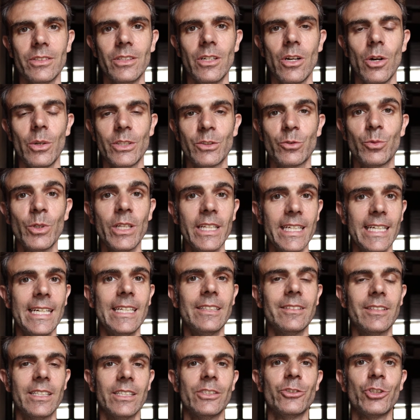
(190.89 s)
You know, it really
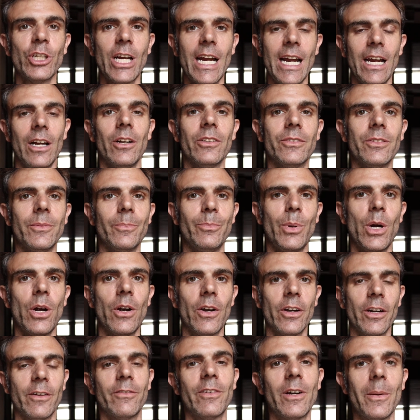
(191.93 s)
is the child
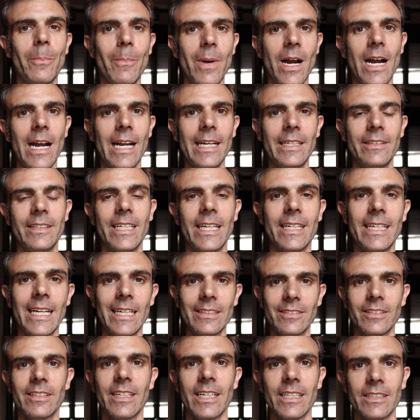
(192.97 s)
part of our mind that
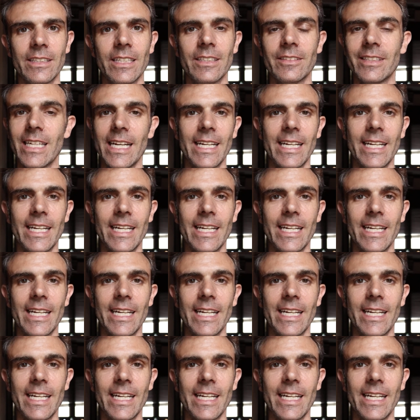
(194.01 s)
gets like this,